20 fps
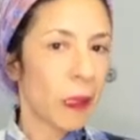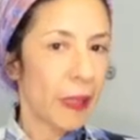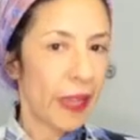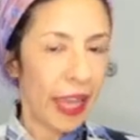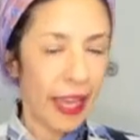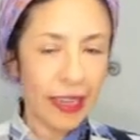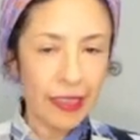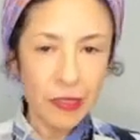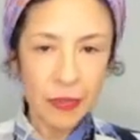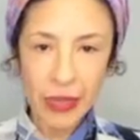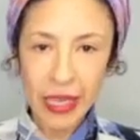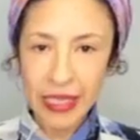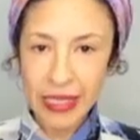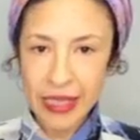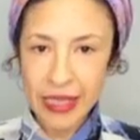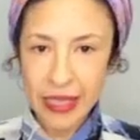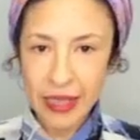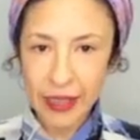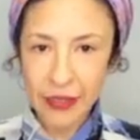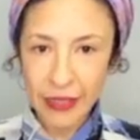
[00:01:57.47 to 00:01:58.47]
handmade
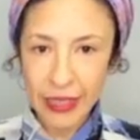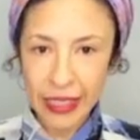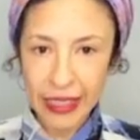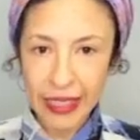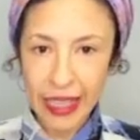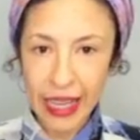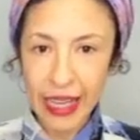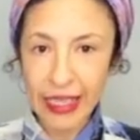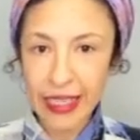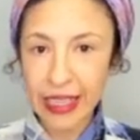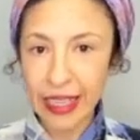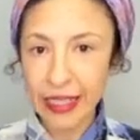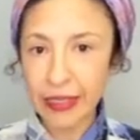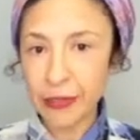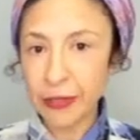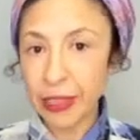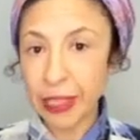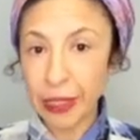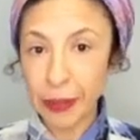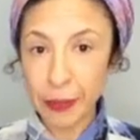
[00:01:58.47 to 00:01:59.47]
and stuff like that. I
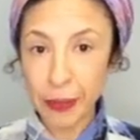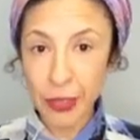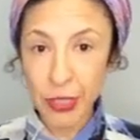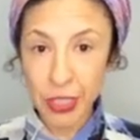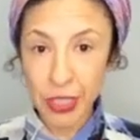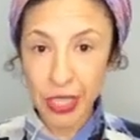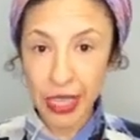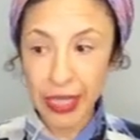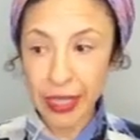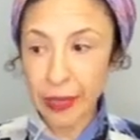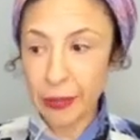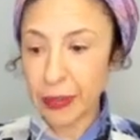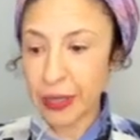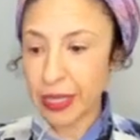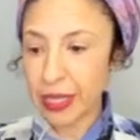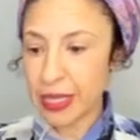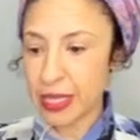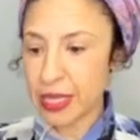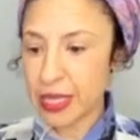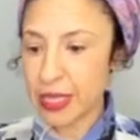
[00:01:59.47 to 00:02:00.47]
really appreciate it
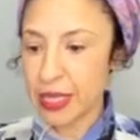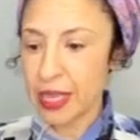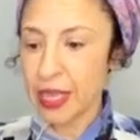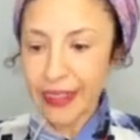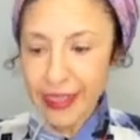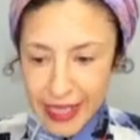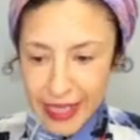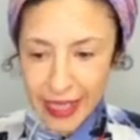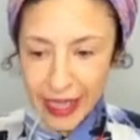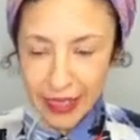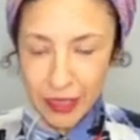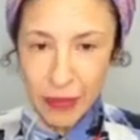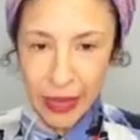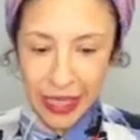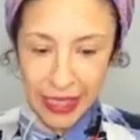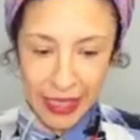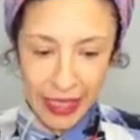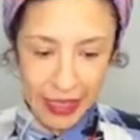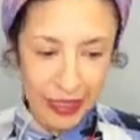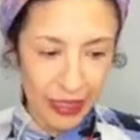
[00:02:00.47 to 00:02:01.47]
because it's
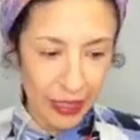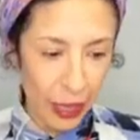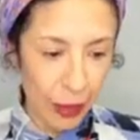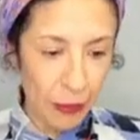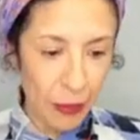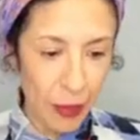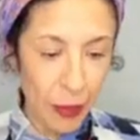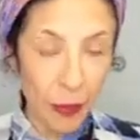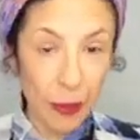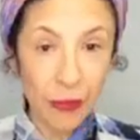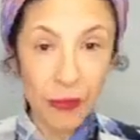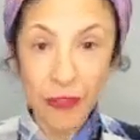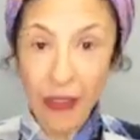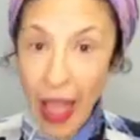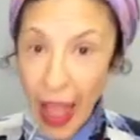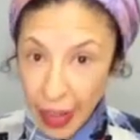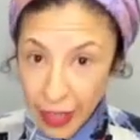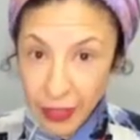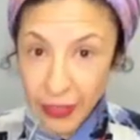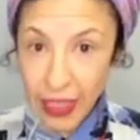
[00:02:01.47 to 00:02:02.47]
handmade and people
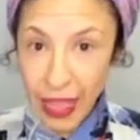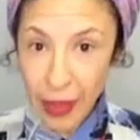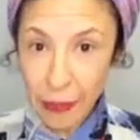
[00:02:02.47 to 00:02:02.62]
value